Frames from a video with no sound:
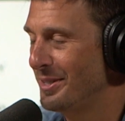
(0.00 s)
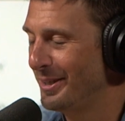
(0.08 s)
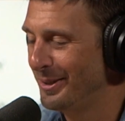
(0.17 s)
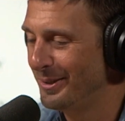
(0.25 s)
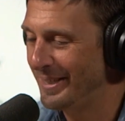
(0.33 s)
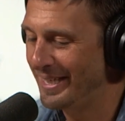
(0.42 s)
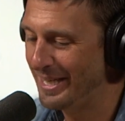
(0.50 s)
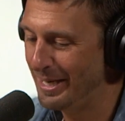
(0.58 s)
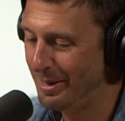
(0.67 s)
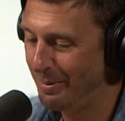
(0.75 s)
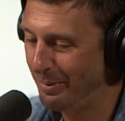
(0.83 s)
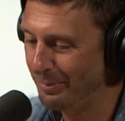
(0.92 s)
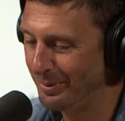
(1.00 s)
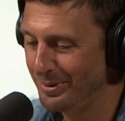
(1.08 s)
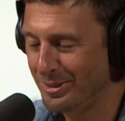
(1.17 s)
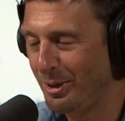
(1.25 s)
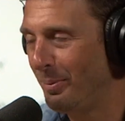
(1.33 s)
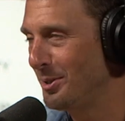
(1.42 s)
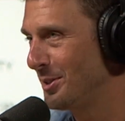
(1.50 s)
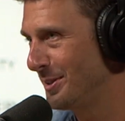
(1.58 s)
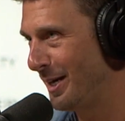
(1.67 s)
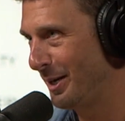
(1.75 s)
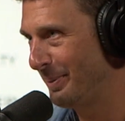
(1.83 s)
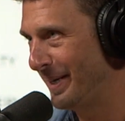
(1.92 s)
Yeah. So much to
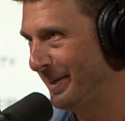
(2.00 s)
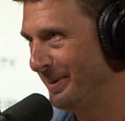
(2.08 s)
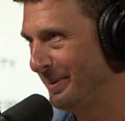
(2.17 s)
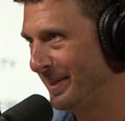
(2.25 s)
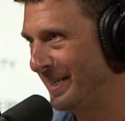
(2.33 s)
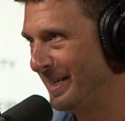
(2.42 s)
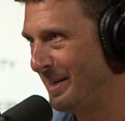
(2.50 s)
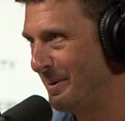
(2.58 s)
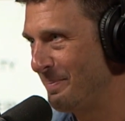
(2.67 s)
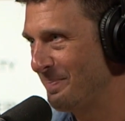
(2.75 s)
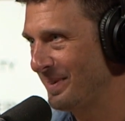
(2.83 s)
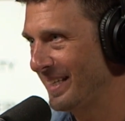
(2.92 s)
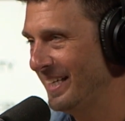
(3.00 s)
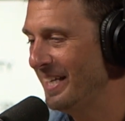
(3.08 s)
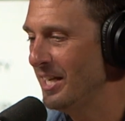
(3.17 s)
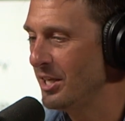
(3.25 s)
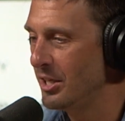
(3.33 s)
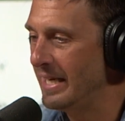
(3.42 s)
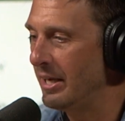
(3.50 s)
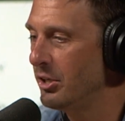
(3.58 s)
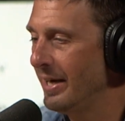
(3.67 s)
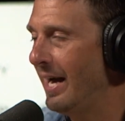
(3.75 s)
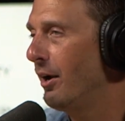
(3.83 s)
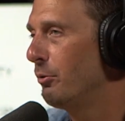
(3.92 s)
talk about. Now,
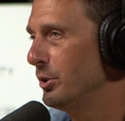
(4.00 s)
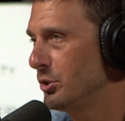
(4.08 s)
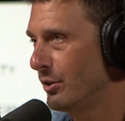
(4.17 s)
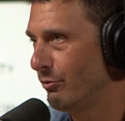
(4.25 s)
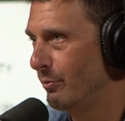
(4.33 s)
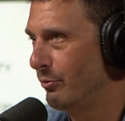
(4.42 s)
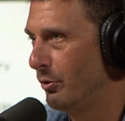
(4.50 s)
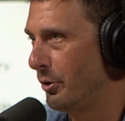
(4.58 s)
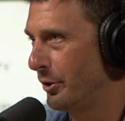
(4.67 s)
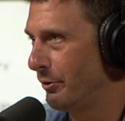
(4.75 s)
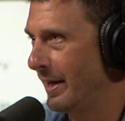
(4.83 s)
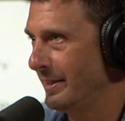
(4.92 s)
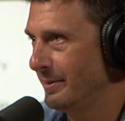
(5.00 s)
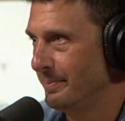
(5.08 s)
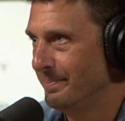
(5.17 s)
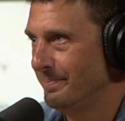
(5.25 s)
you're not originally from Florida, correct?